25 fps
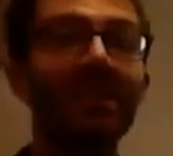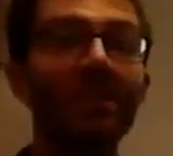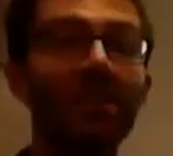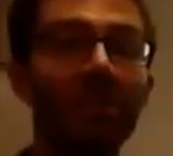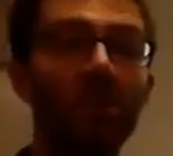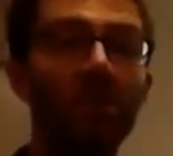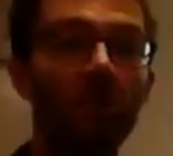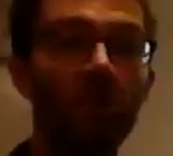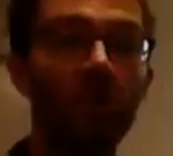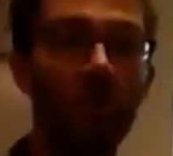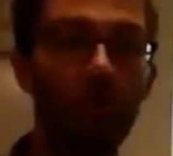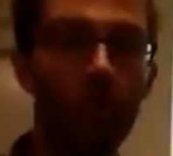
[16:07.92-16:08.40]
a
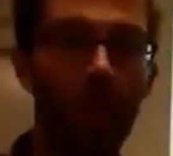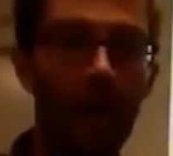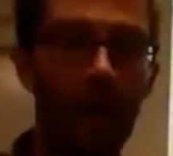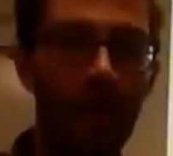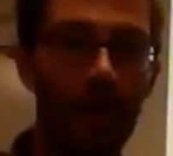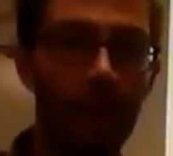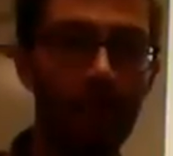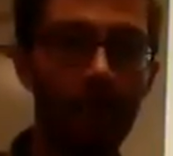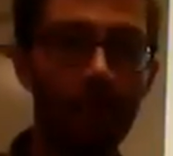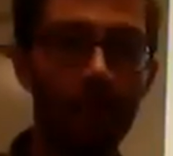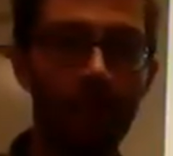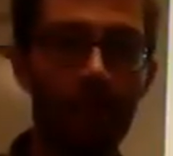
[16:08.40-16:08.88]
certain
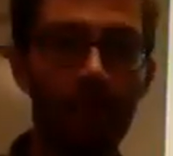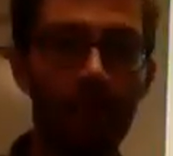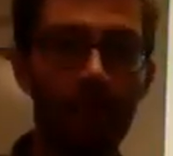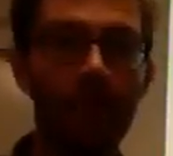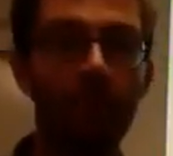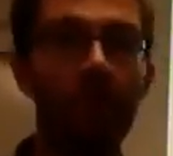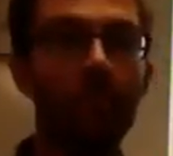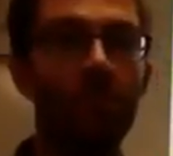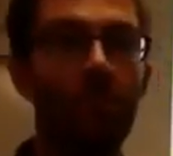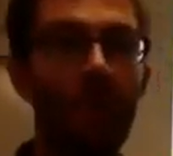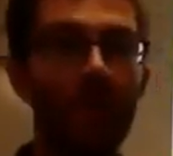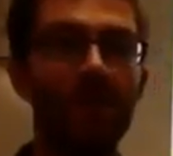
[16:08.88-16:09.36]
way
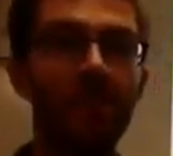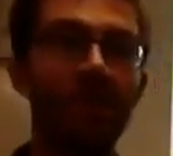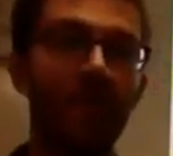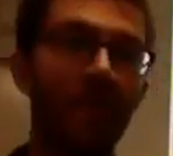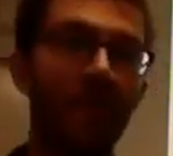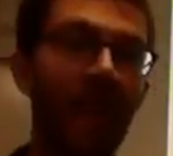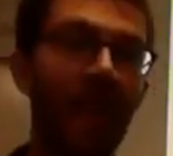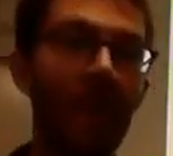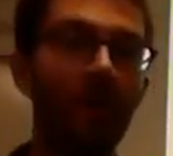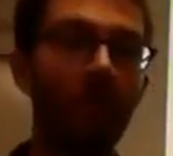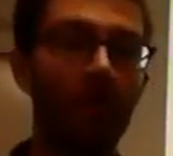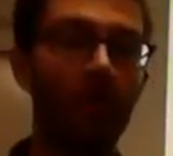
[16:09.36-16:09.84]
based on the
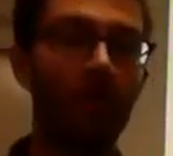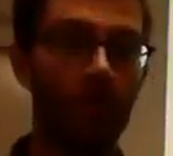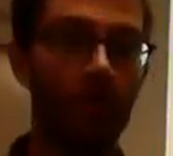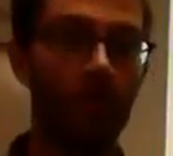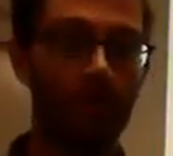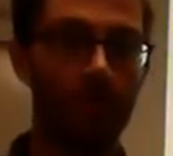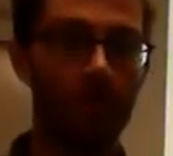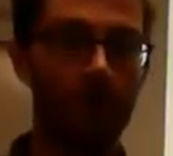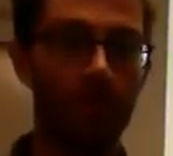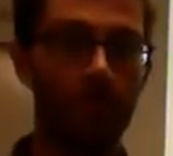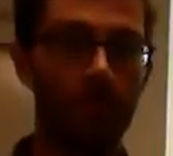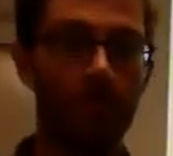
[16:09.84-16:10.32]

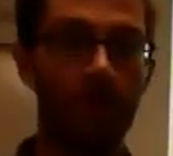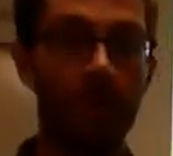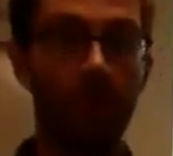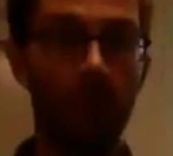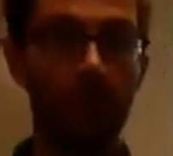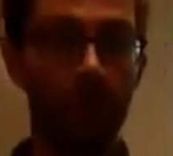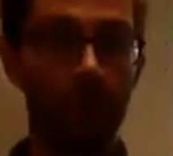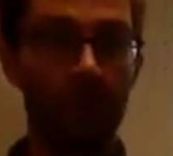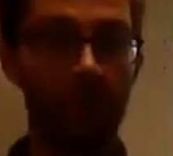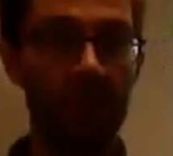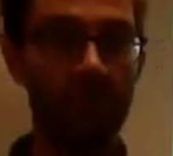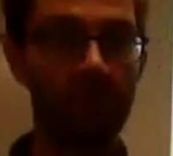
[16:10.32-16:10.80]
outcomes? The
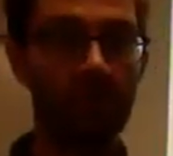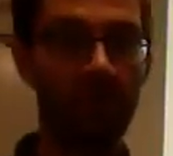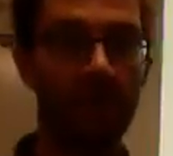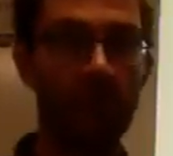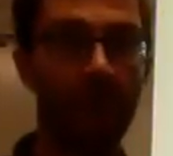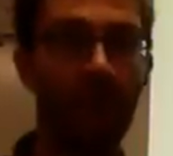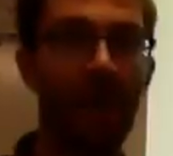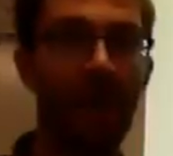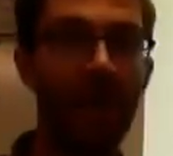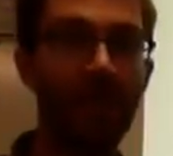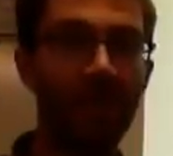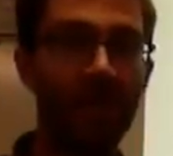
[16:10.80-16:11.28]
good things or the
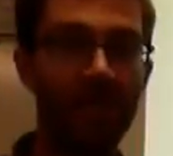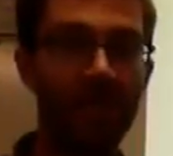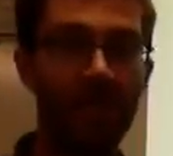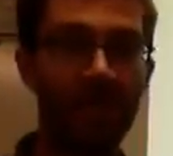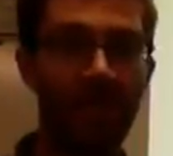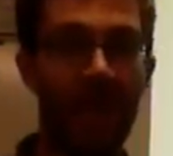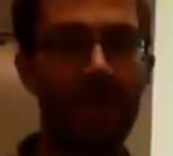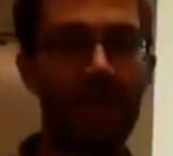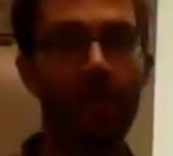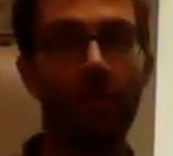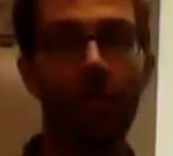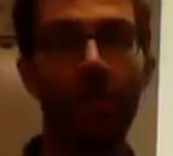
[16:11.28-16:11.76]
bad things that
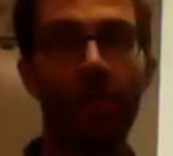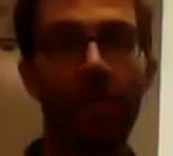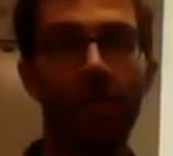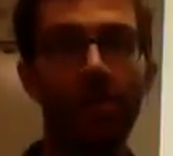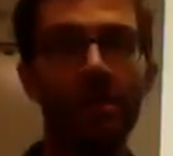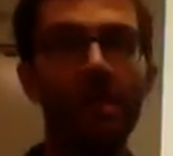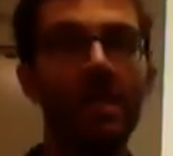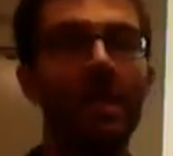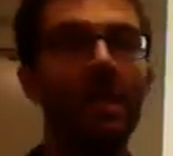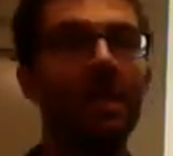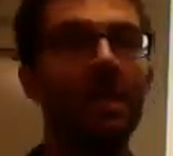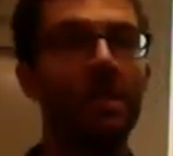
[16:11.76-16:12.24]
happen, whether it's
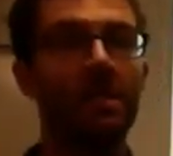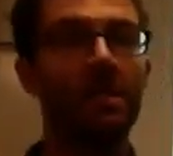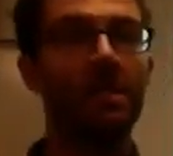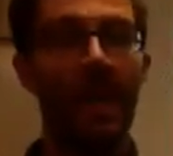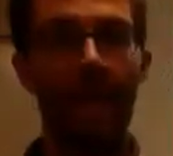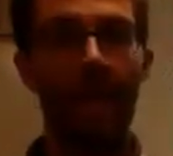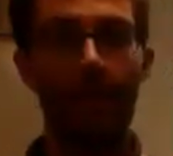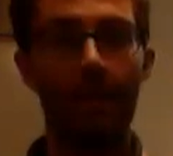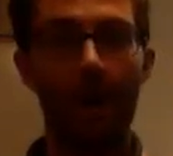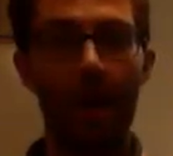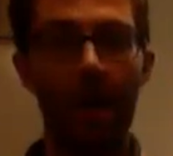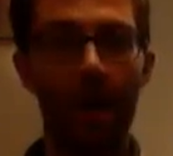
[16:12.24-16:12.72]

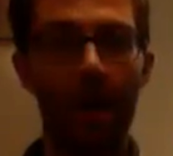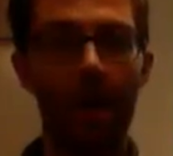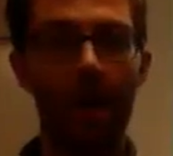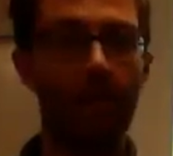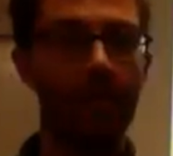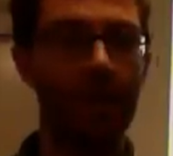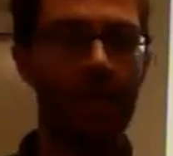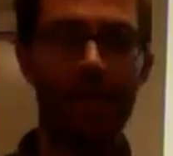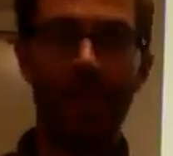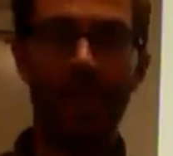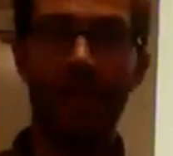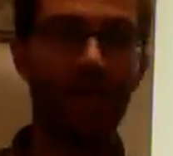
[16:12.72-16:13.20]

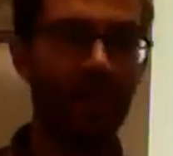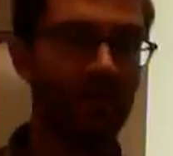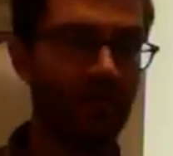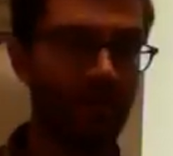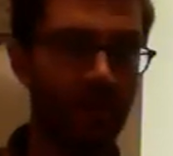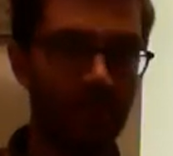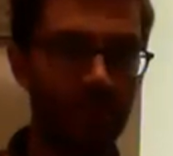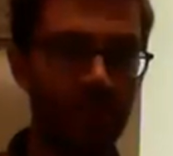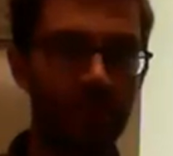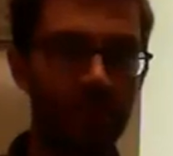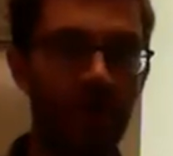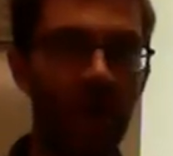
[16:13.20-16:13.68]
timeout, an
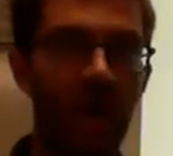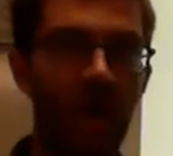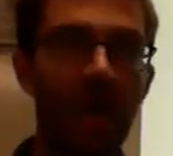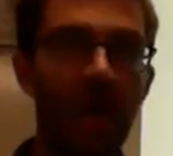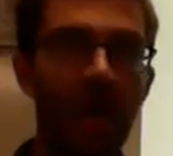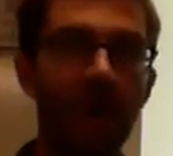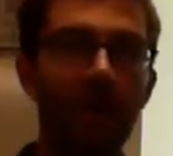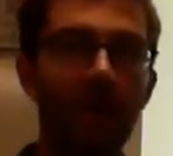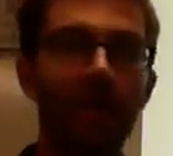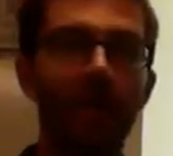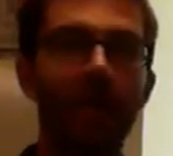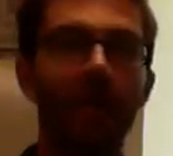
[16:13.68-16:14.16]
electric
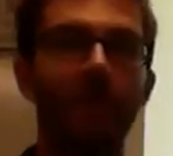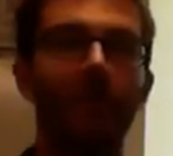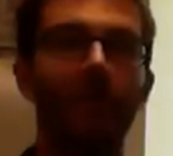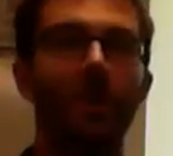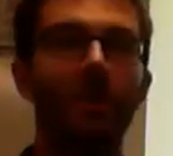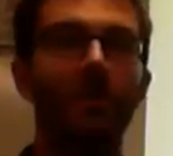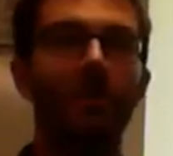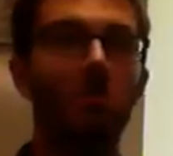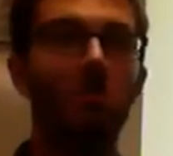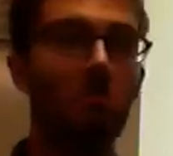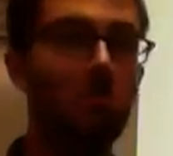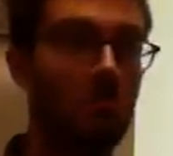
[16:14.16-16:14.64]
shock,
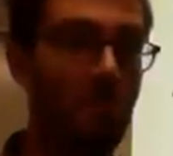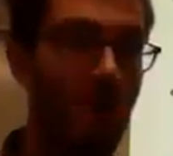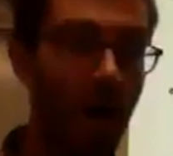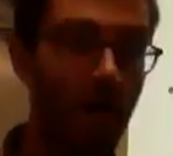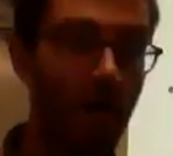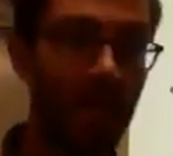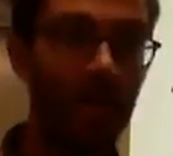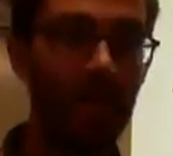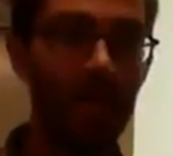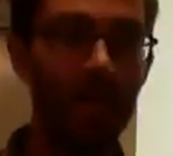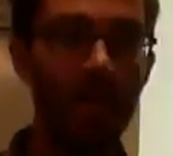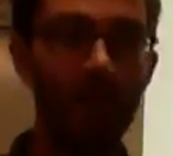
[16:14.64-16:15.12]

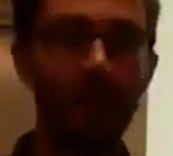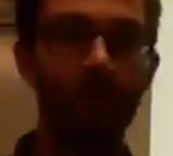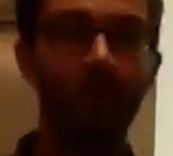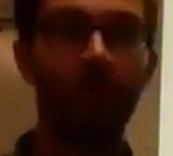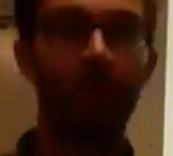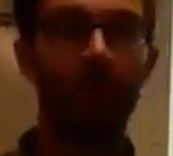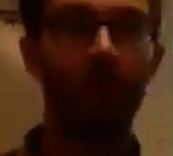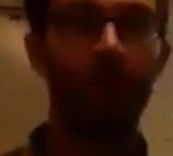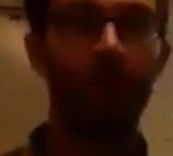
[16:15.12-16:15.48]
money.